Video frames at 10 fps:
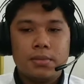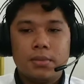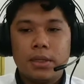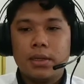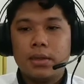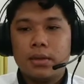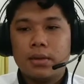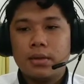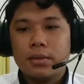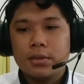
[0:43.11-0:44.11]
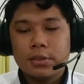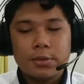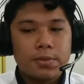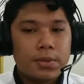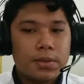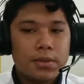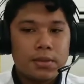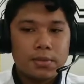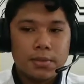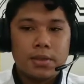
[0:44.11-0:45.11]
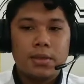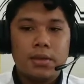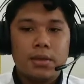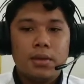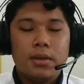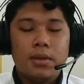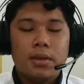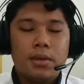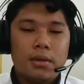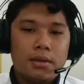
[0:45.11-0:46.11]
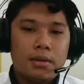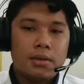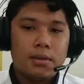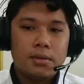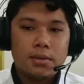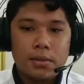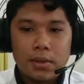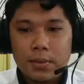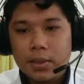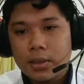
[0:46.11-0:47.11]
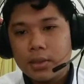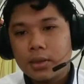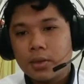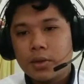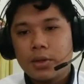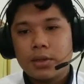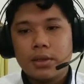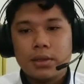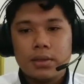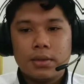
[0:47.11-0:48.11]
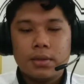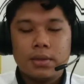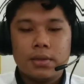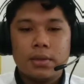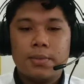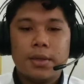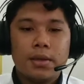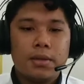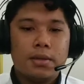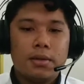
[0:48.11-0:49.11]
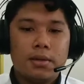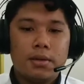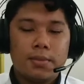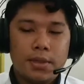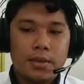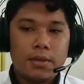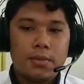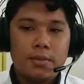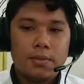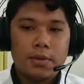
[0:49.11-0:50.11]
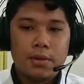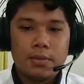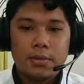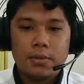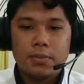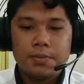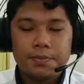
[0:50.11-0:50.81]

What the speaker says: in an experiment and is dependent on the independent variable.